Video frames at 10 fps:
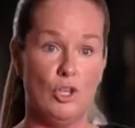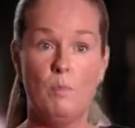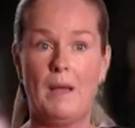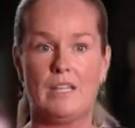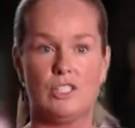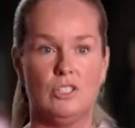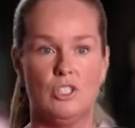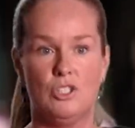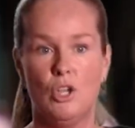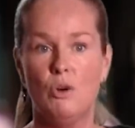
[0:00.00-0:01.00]
no passion,
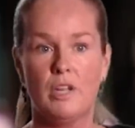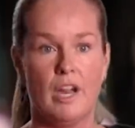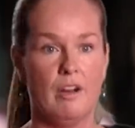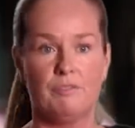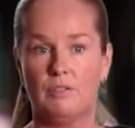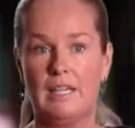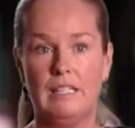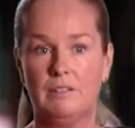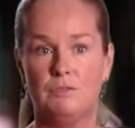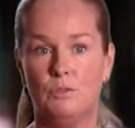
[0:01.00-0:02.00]
there's no care for any
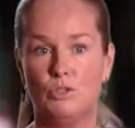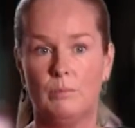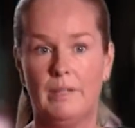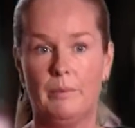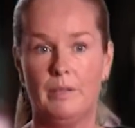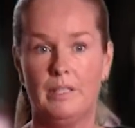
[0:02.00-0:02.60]
of the food coming out.